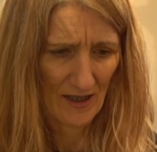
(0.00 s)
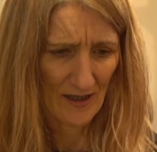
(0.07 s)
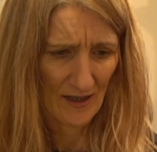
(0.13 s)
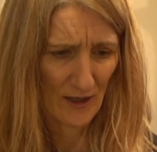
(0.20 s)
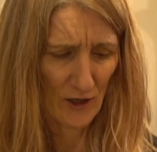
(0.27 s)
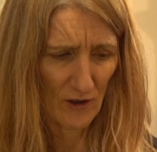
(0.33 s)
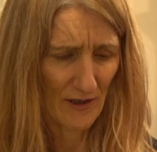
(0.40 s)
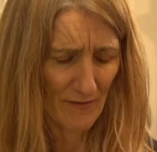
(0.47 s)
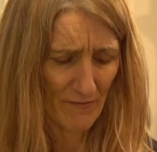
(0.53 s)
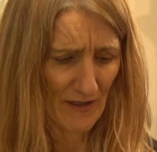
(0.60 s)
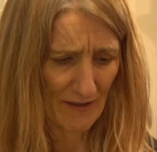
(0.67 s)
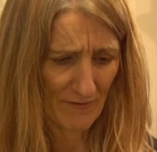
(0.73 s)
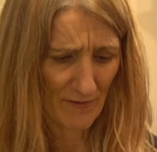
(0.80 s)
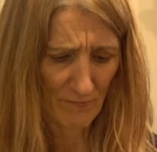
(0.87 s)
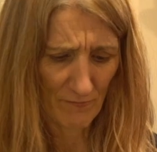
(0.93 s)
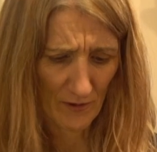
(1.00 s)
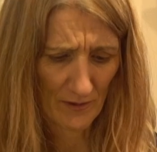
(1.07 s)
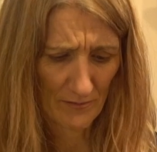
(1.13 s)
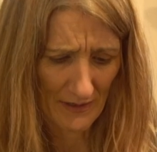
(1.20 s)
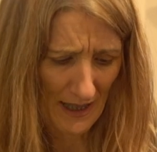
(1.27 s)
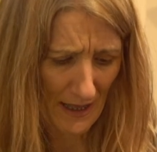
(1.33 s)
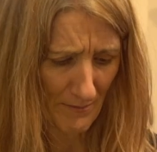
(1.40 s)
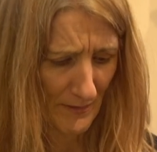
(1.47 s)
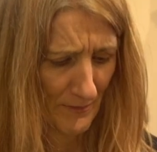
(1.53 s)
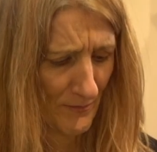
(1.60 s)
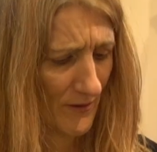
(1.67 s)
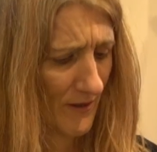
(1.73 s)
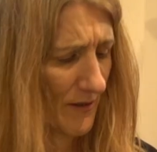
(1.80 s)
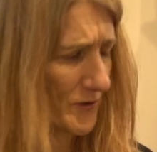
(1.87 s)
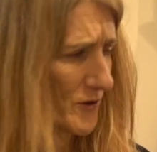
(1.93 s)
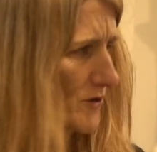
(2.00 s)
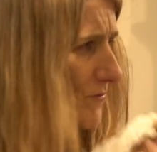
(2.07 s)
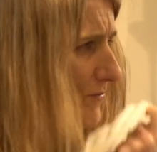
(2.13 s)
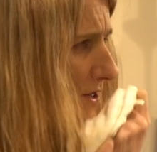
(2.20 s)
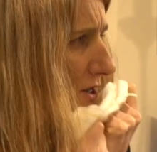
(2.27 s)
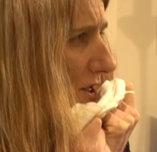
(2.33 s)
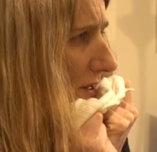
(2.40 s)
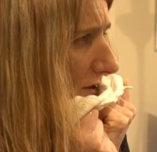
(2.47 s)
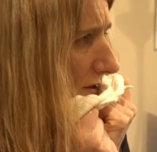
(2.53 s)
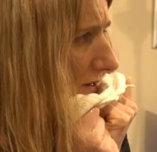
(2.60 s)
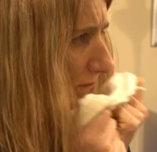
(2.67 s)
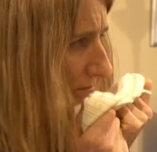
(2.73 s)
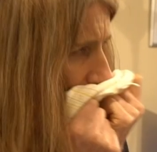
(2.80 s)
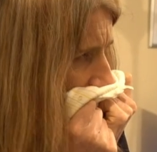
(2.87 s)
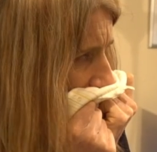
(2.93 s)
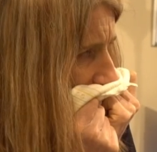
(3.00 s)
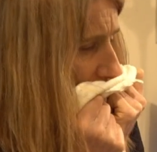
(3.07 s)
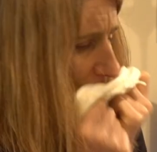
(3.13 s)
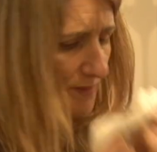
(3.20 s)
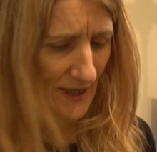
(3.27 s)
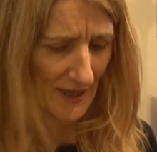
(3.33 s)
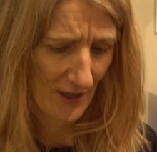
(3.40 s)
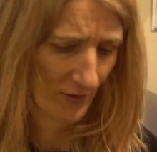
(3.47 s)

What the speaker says: You know, live life to full and be happy. But I just wish I could go back to